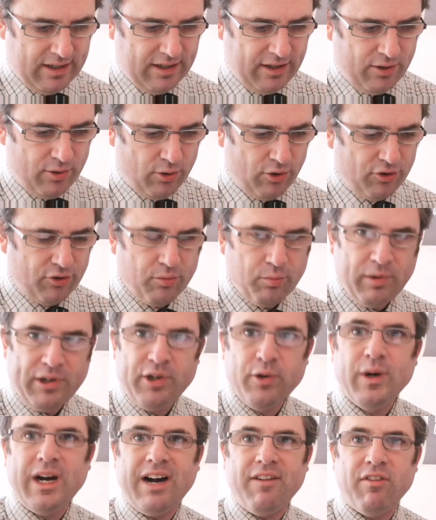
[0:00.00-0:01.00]
Of course, we
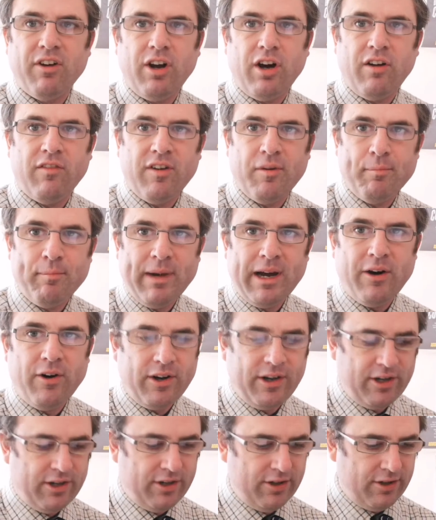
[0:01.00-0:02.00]
do have a lot of
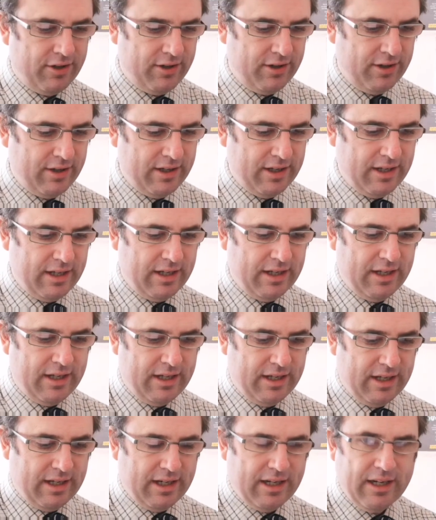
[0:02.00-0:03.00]
American
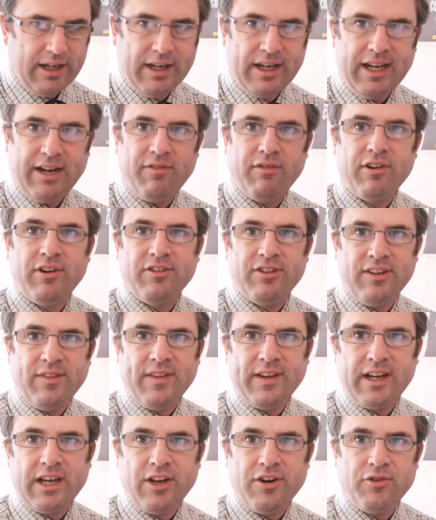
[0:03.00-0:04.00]
and Africans in
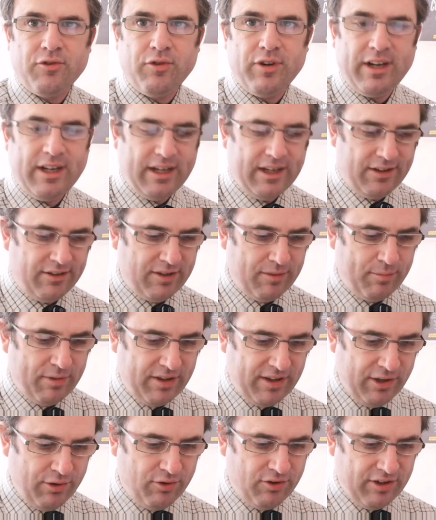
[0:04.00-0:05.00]
the country, and some of
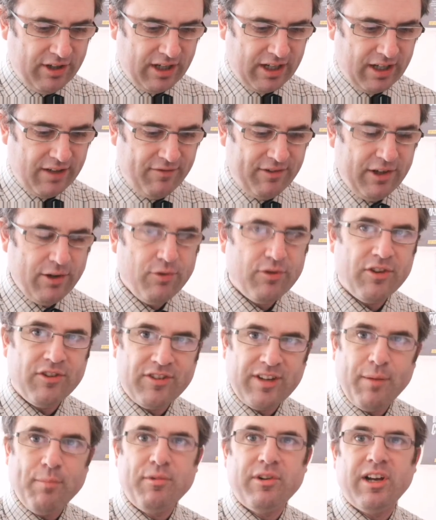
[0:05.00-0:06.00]
the uses are confused, and
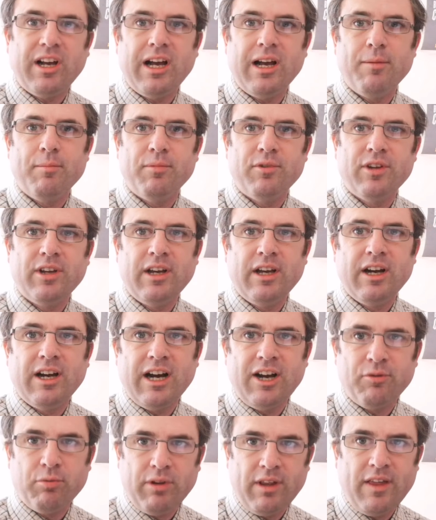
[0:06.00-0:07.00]
sometimes,
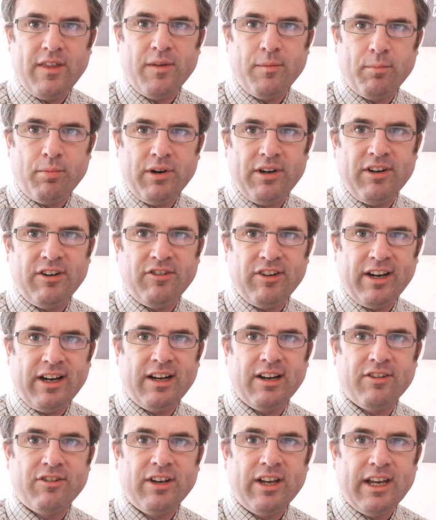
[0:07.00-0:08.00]
as with other British
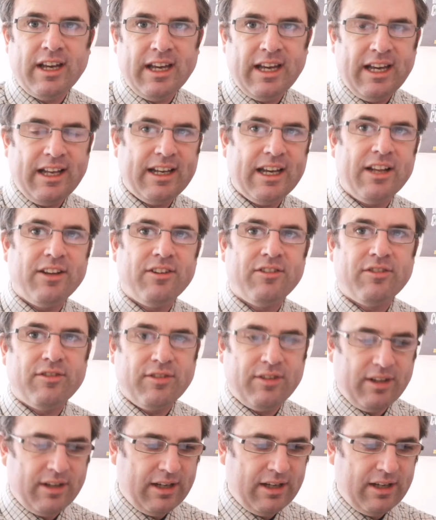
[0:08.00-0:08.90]
English, it gets